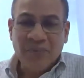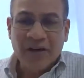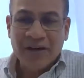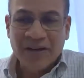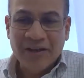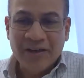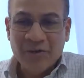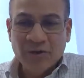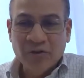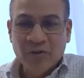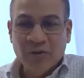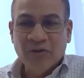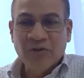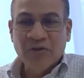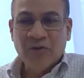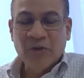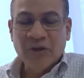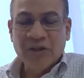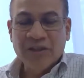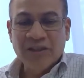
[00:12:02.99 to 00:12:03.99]
That was one of the
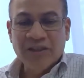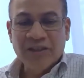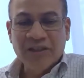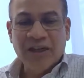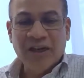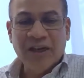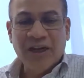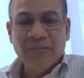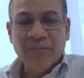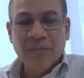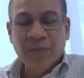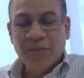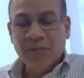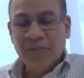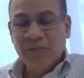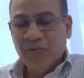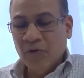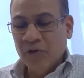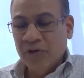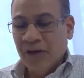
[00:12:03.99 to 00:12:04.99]
questions I had. But
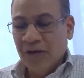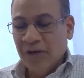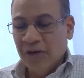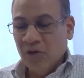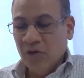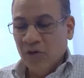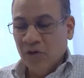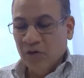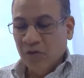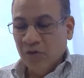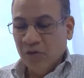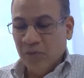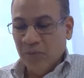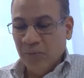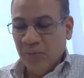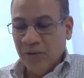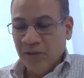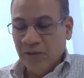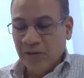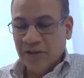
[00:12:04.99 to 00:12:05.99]
before that, you've
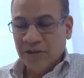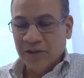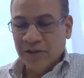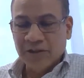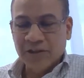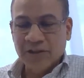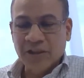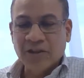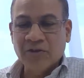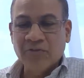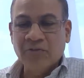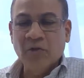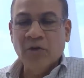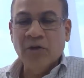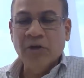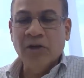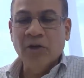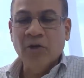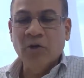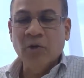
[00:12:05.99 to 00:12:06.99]
been successful
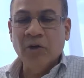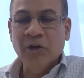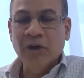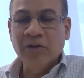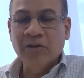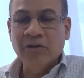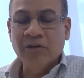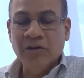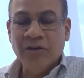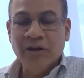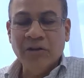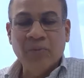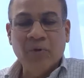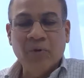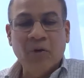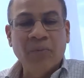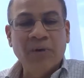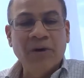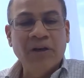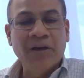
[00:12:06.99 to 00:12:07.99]
in doing 3
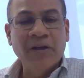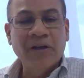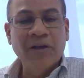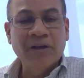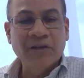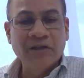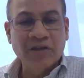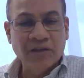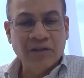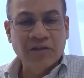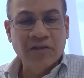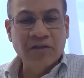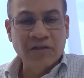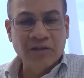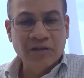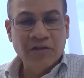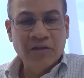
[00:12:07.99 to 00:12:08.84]
proper integrations,